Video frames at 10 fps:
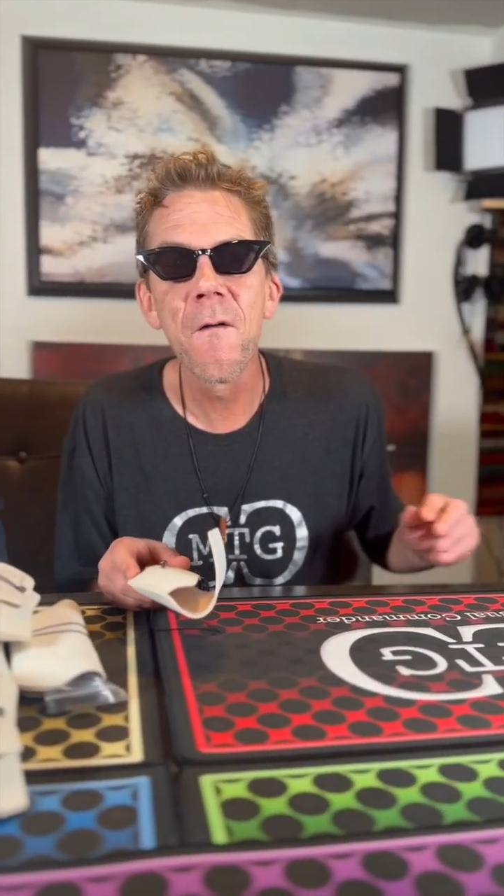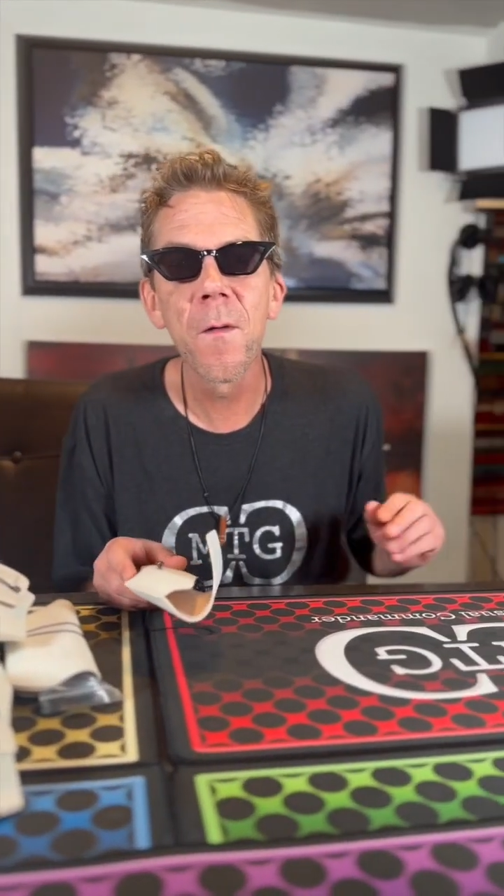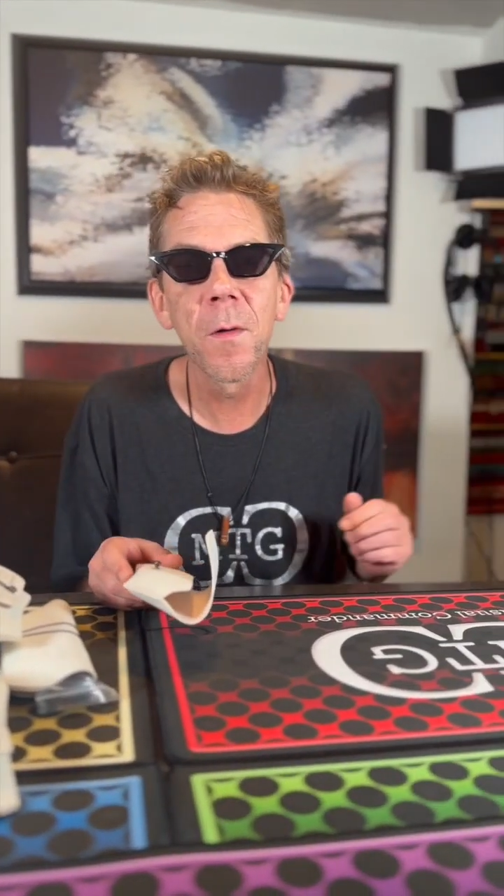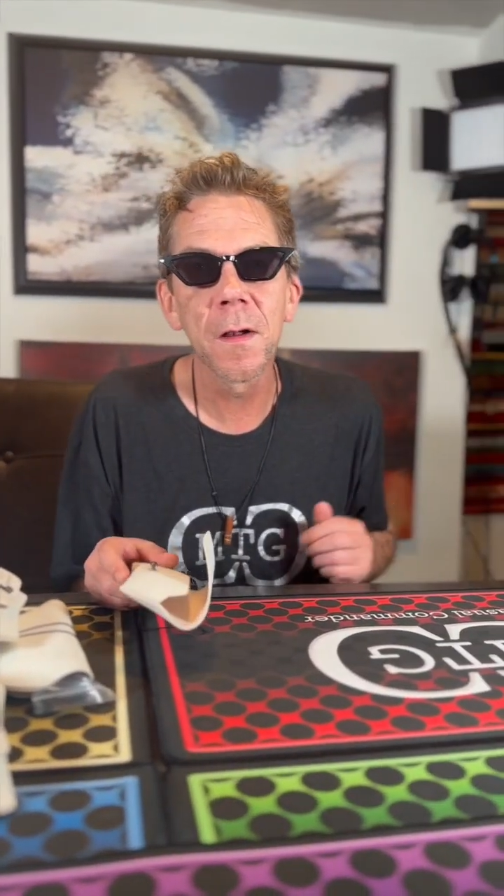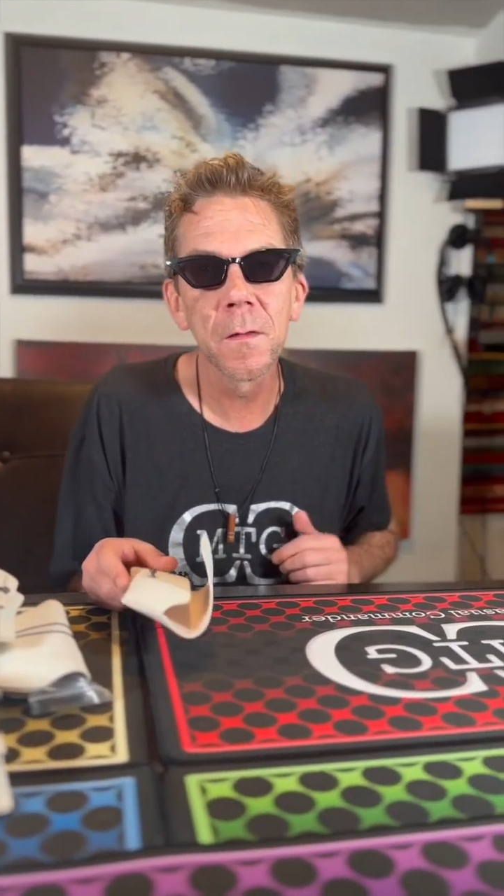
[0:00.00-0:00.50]

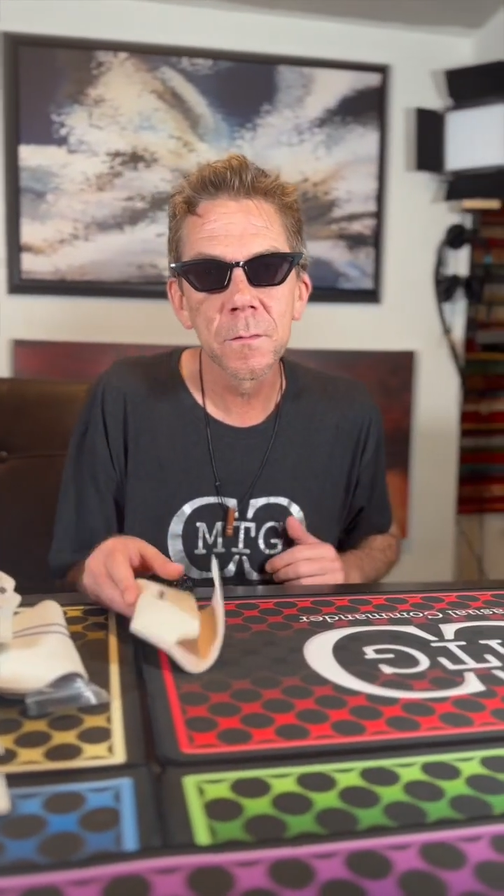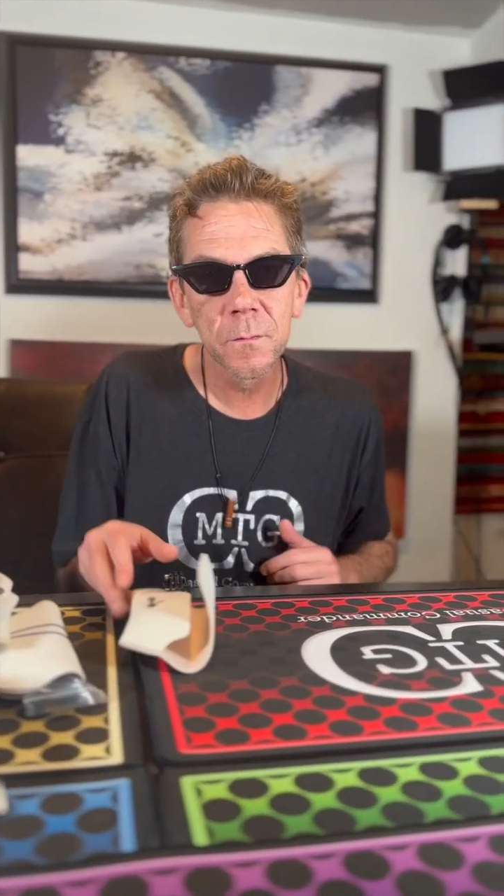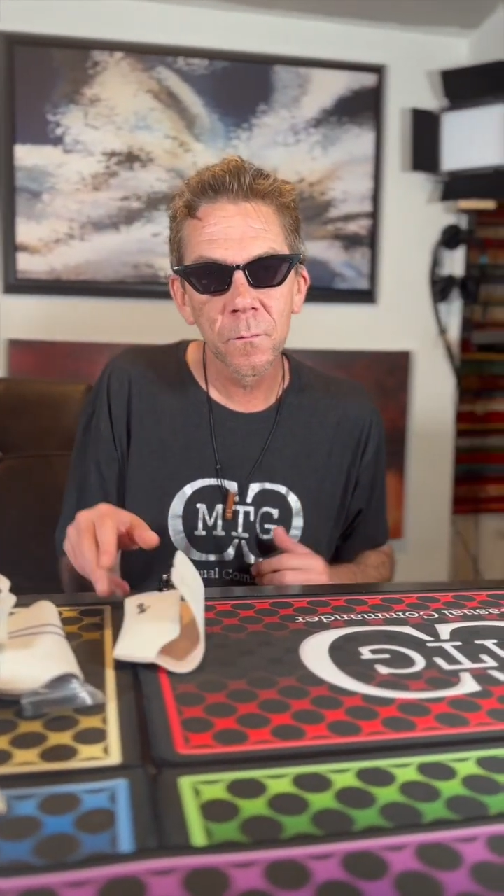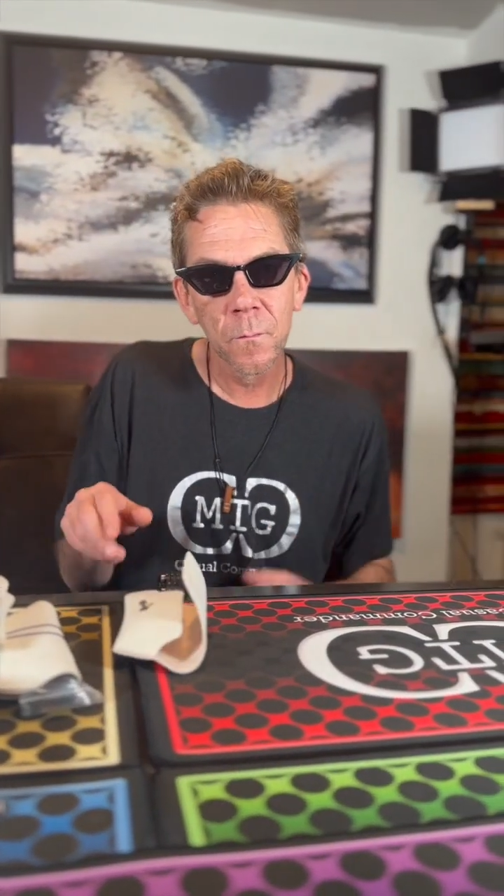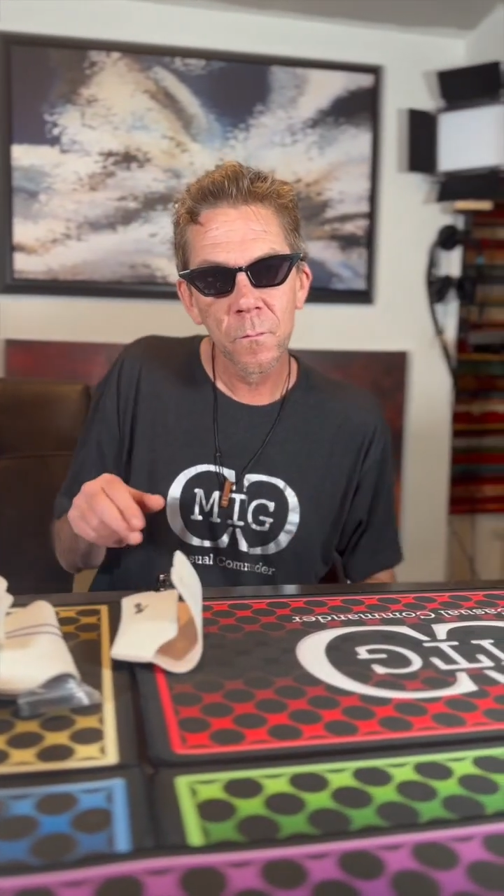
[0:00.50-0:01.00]
female What?
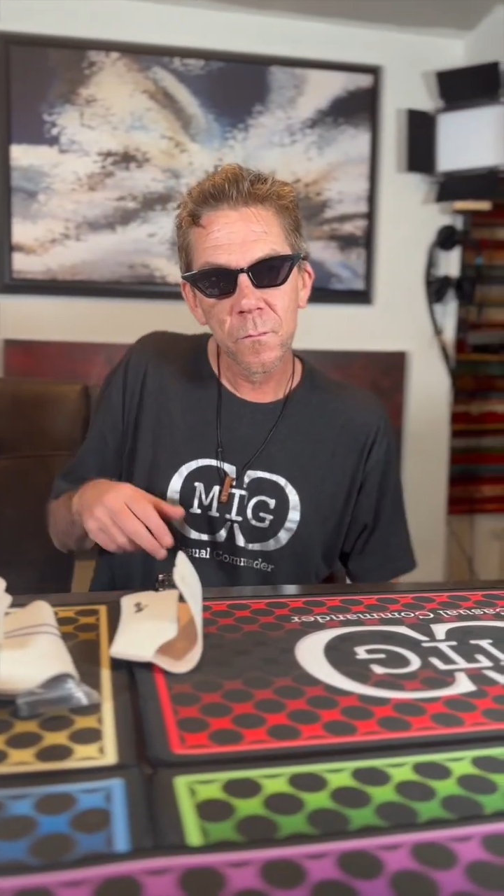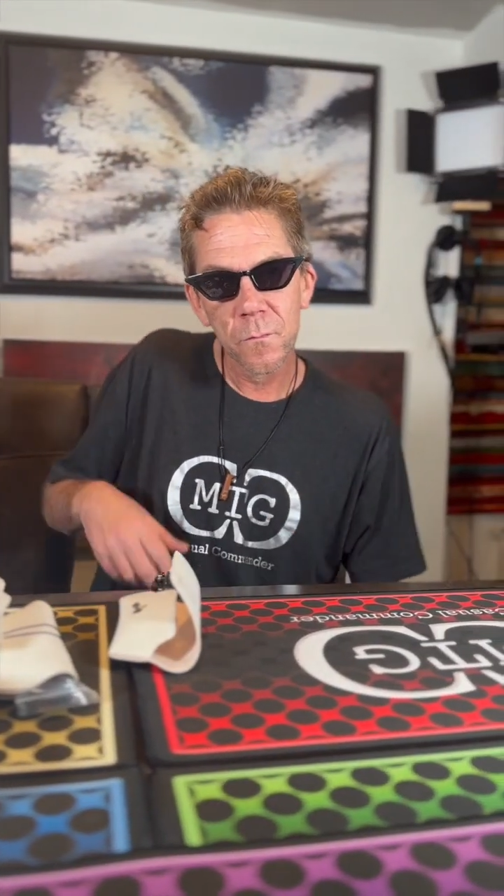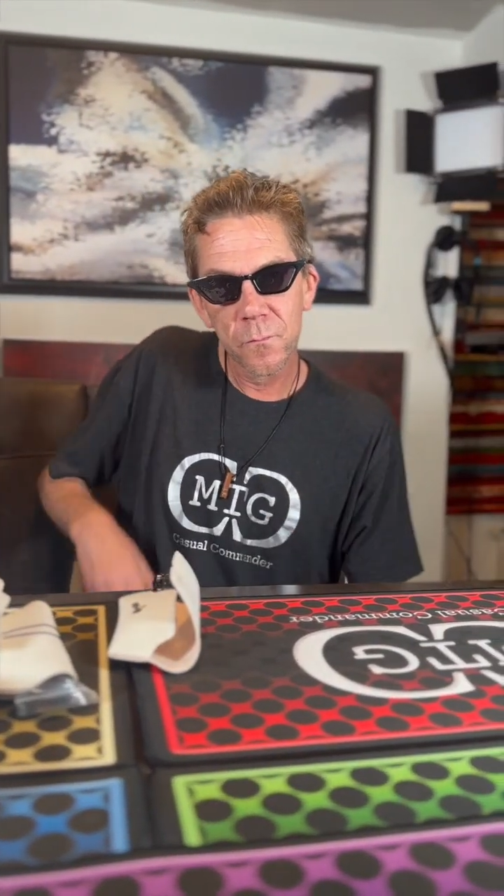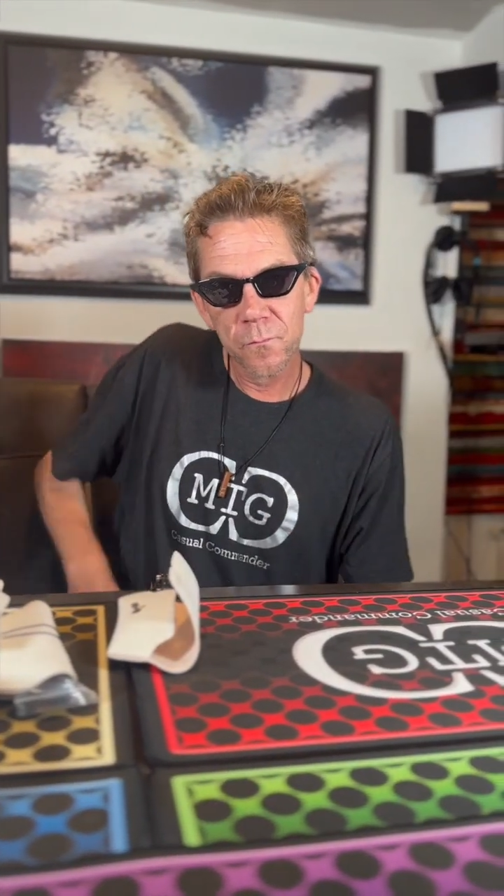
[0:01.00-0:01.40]
glasses.